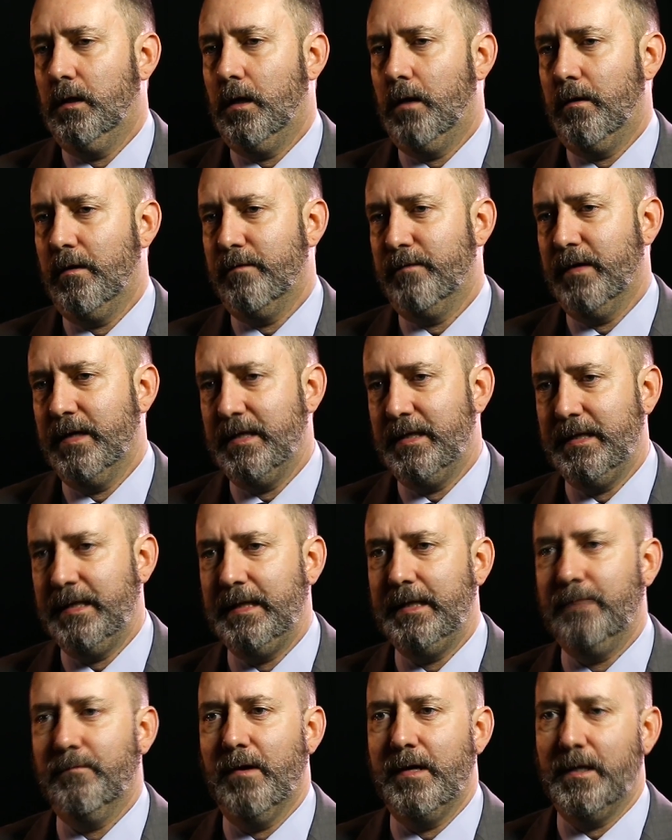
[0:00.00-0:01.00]

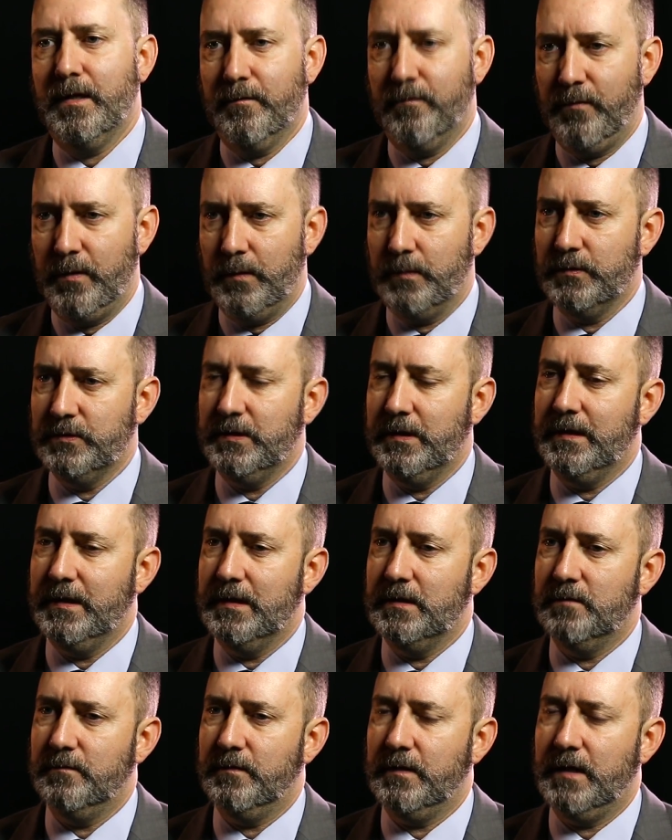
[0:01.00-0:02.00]
RFID, radio frequency
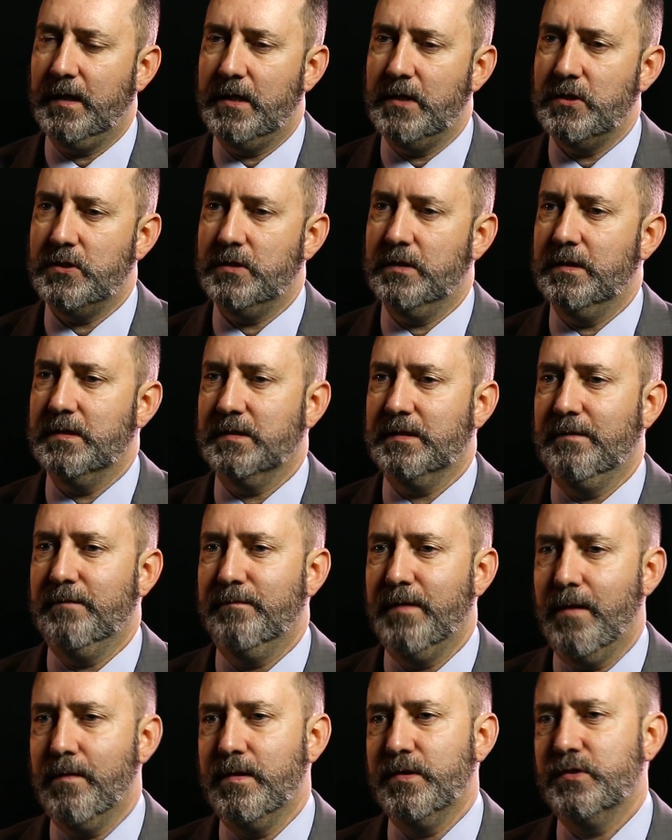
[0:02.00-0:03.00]
identification, is a
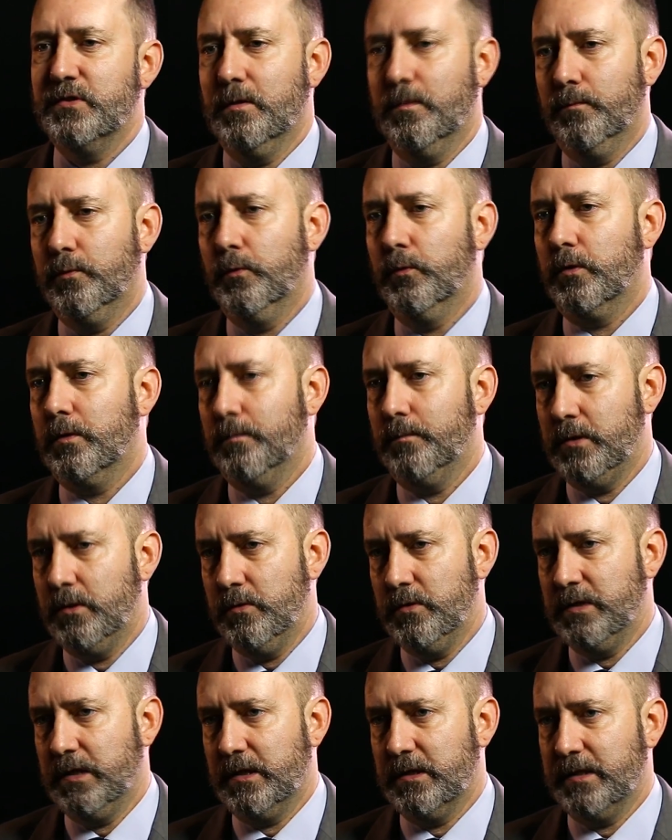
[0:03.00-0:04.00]
very simple
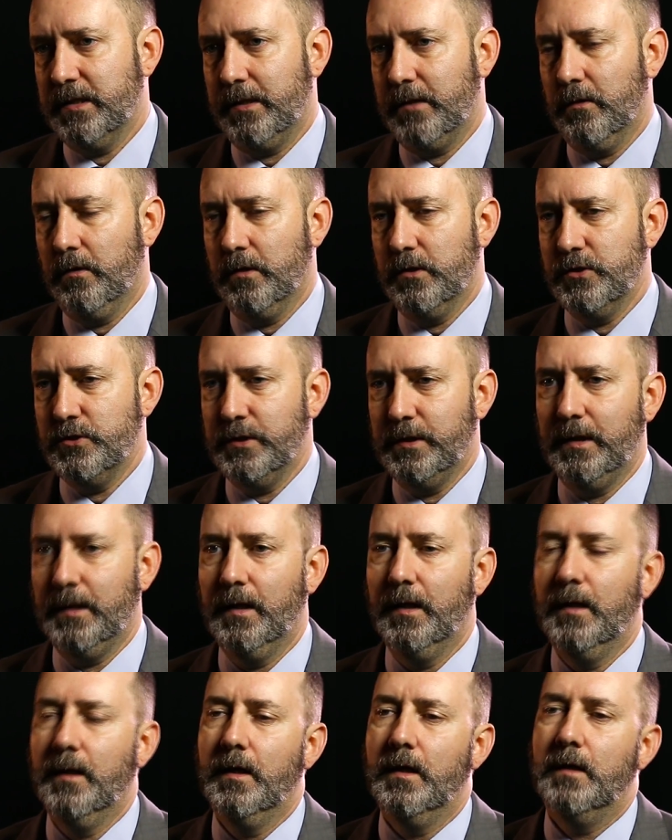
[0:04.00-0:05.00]
computing technology.
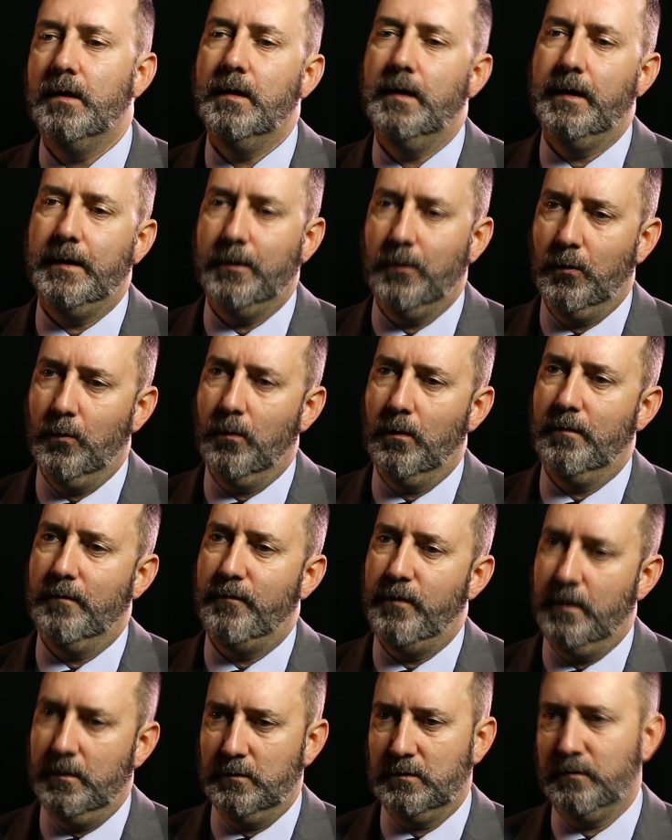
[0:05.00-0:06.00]
Nearly all
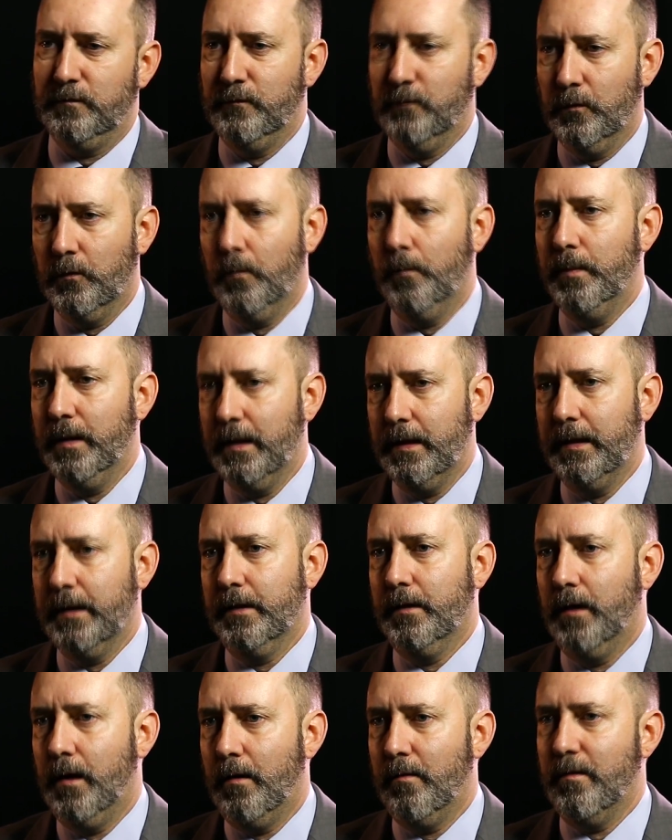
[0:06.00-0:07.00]
of those 4
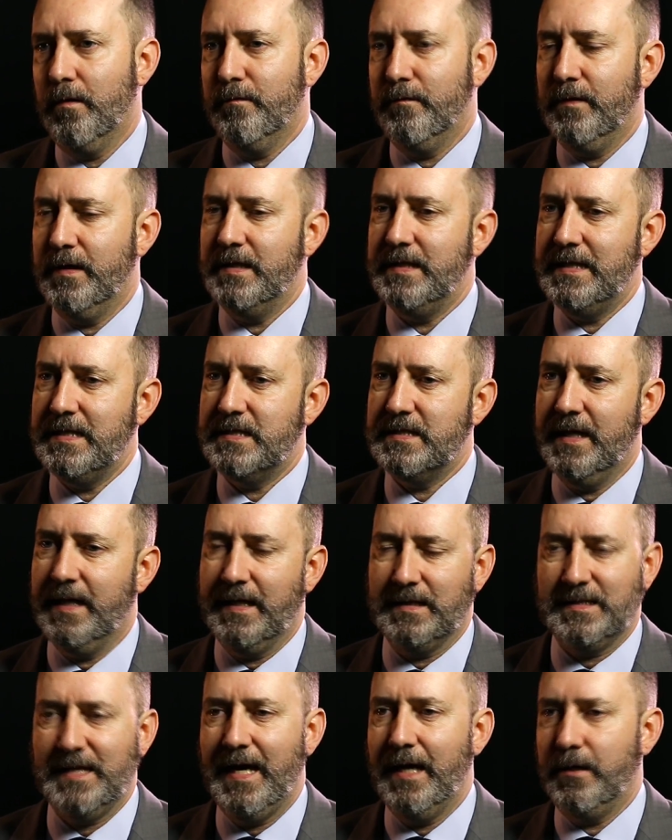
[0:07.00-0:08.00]
billion RFID
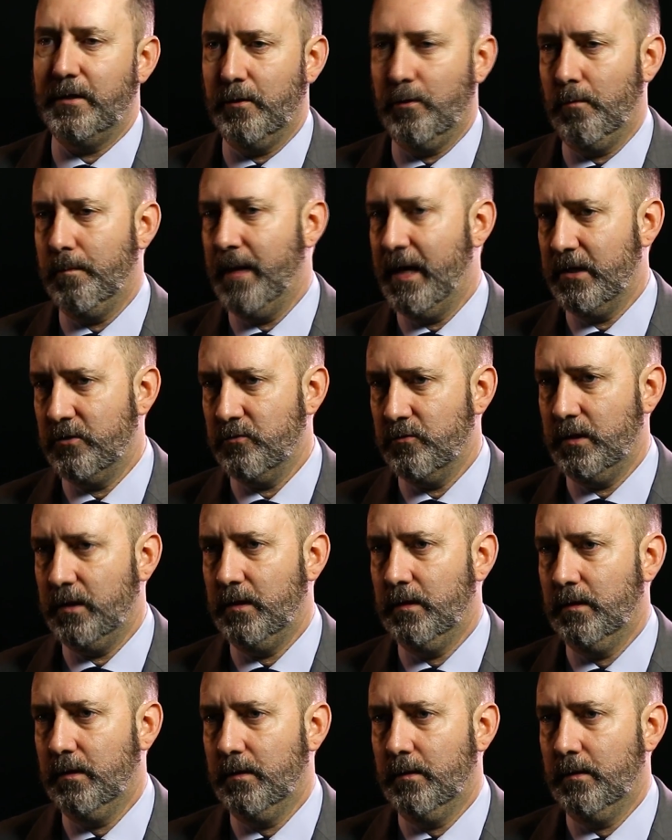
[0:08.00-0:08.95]
tags had no battery.